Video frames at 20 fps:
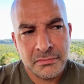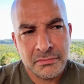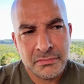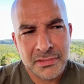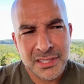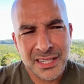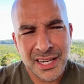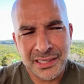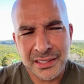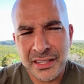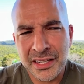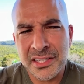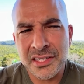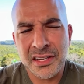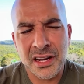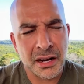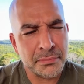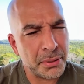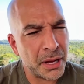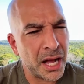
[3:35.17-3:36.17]
it's not that it's
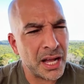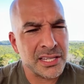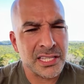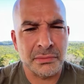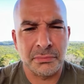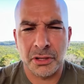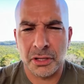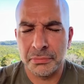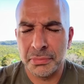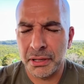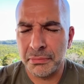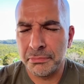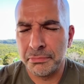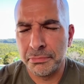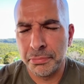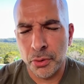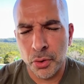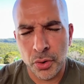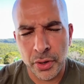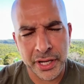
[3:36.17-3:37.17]
not possible,
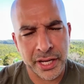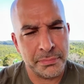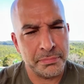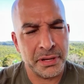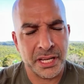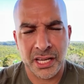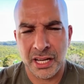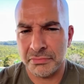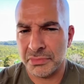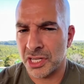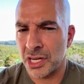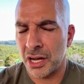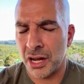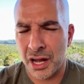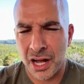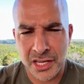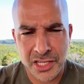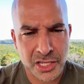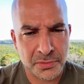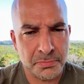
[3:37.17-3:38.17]
but boy, it becomes
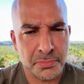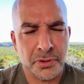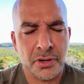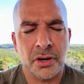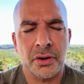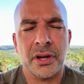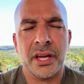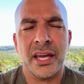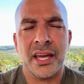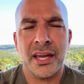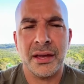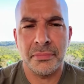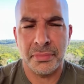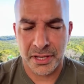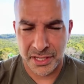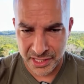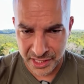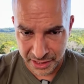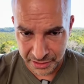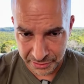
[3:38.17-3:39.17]
cost
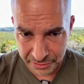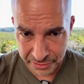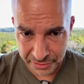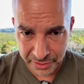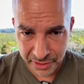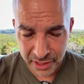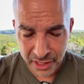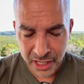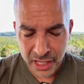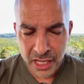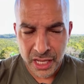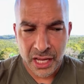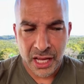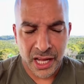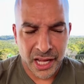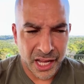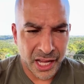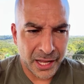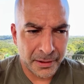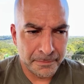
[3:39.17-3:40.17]
prohibitive.
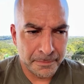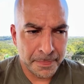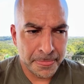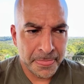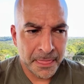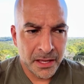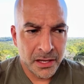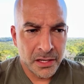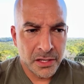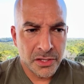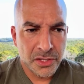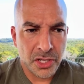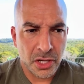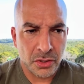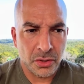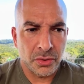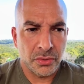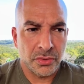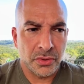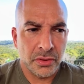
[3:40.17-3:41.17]
Um,
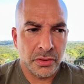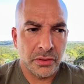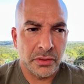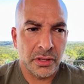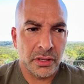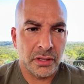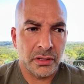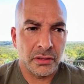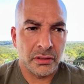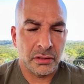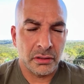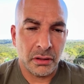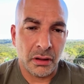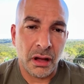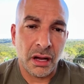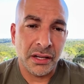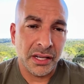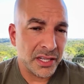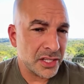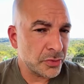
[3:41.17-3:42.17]
so the
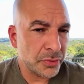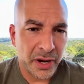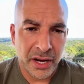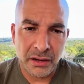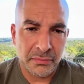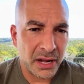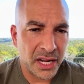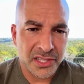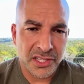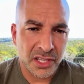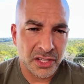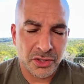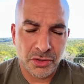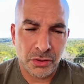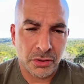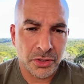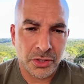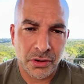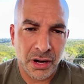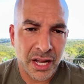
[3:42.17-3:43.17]
longest randomized
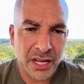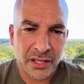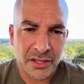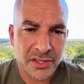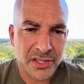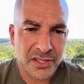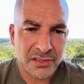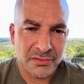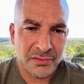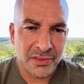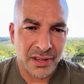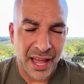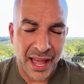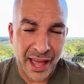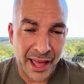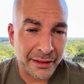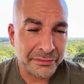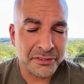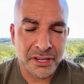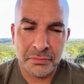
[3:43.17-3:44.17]
controlled trials
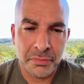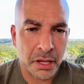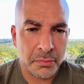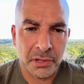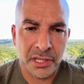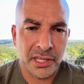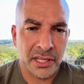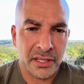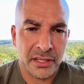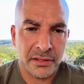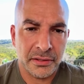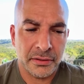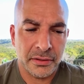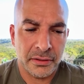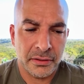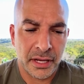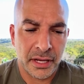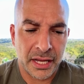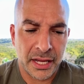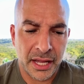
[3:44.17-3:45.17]
have to be able to
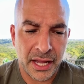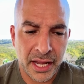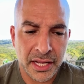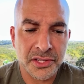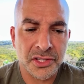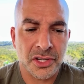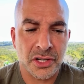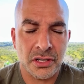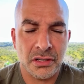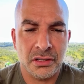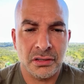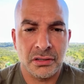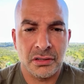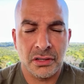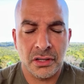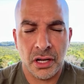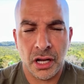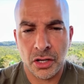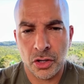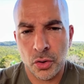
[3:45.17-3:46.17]
answer
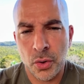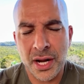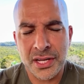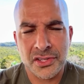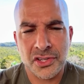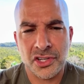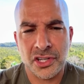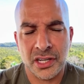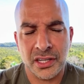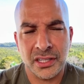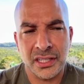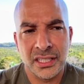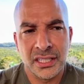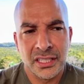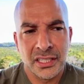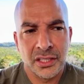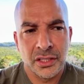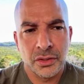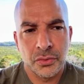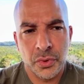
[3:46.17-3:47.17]
a question
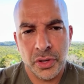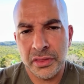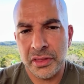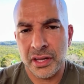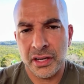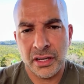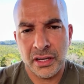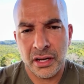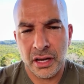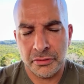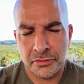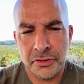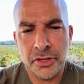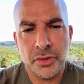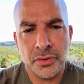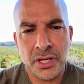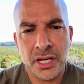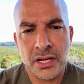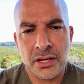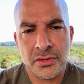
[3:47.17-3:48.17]
within a
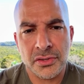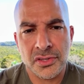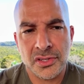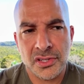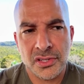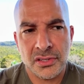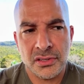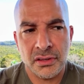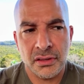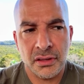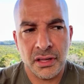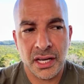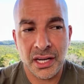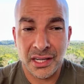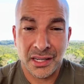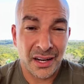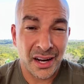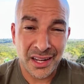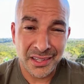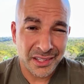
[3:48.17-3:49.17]
few years. And
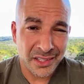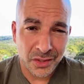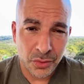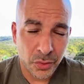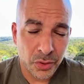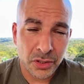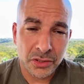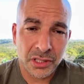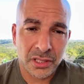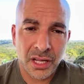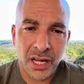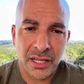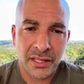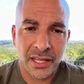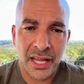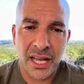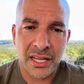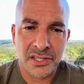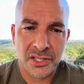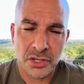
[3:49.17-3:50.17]
in an ideal world, a lot
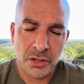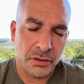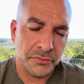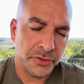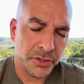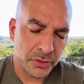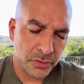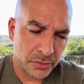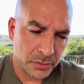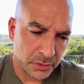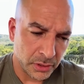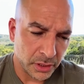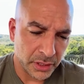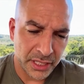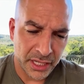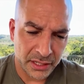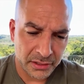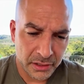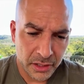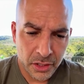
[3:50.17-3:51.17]
less. So if you look
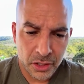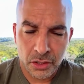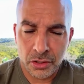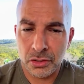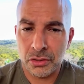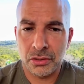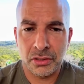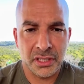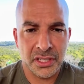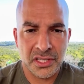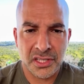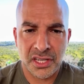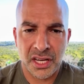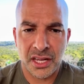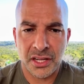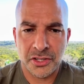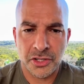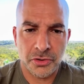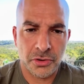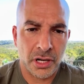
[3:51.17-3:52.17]
at early
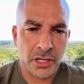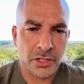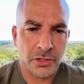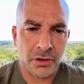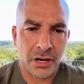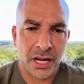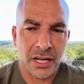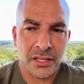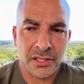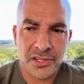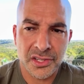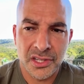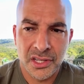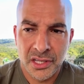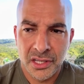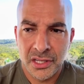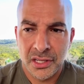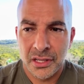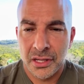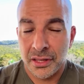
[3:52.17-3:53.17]
stage drug trials,
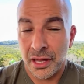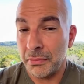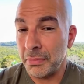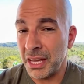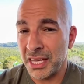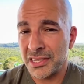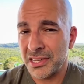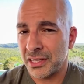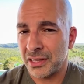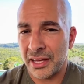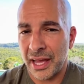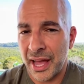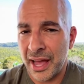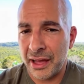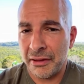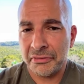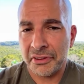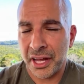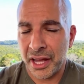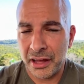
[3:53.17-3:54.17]
they basically
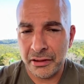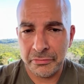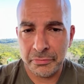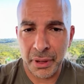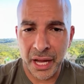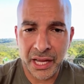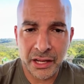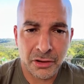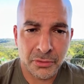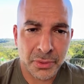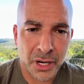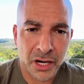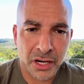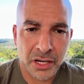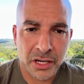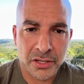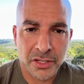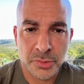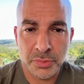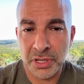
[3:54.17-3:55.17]
have to have
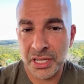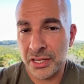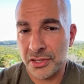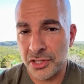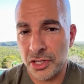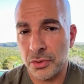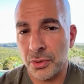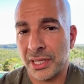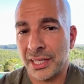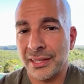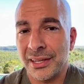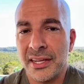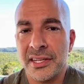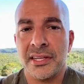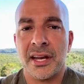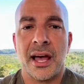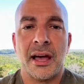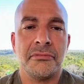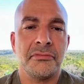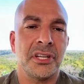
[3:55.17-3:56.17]
biomarkers because you at least
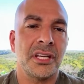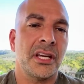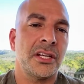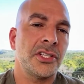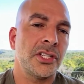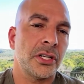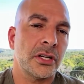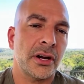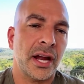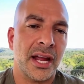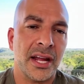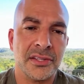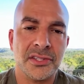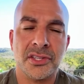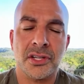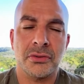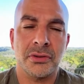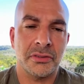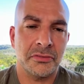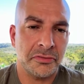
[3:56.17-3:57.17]
have to get your
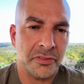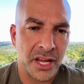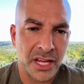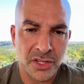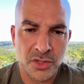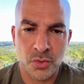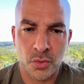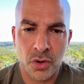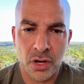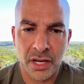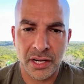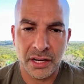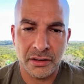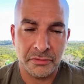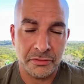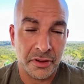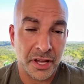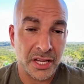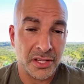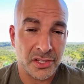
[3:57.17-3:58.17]
answer in phase one
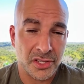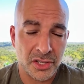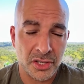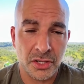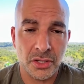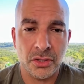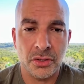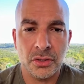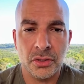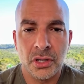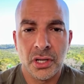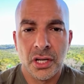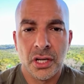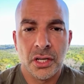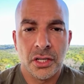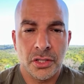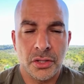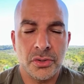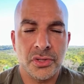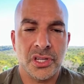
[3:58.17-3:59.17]
and phase two
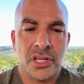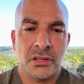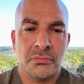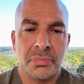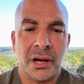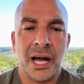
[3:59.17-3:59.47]
using